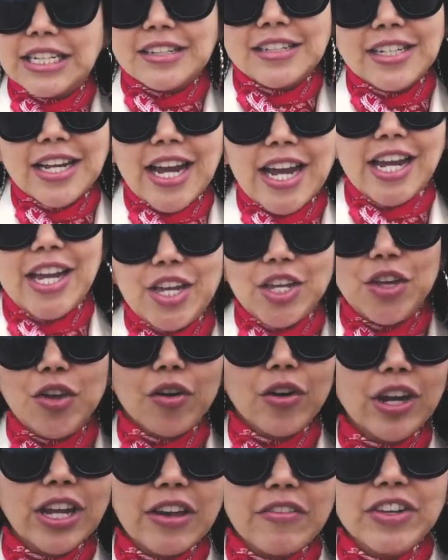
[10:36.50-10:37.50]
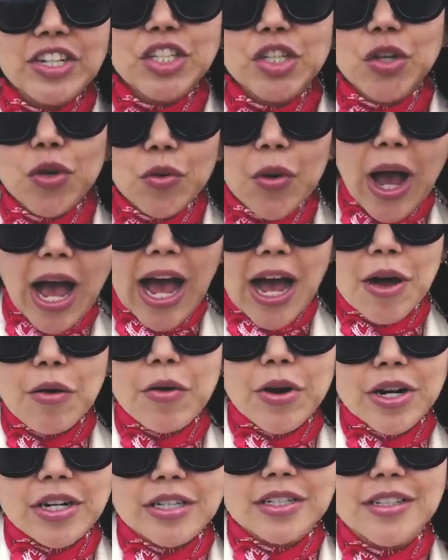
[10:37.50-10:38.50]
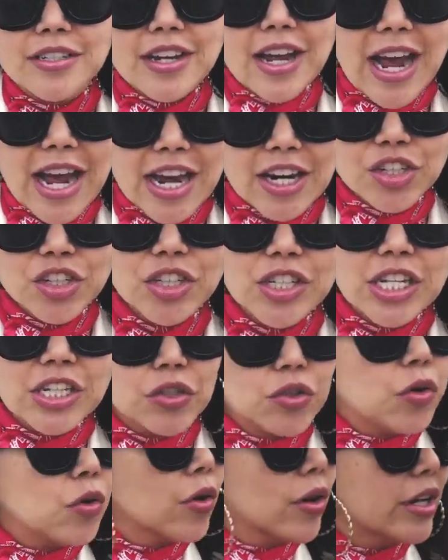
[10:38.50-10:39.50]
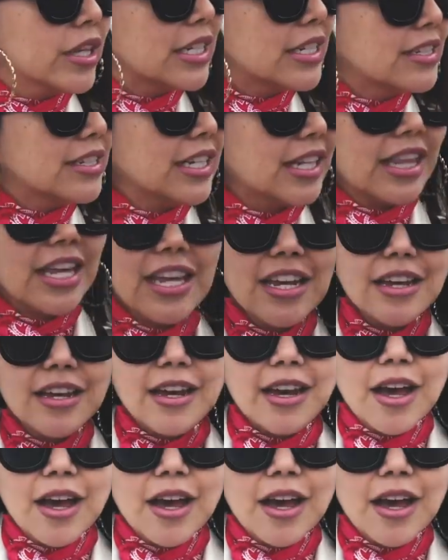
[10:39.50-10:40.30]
say you're given 2 hours to actually tour the city,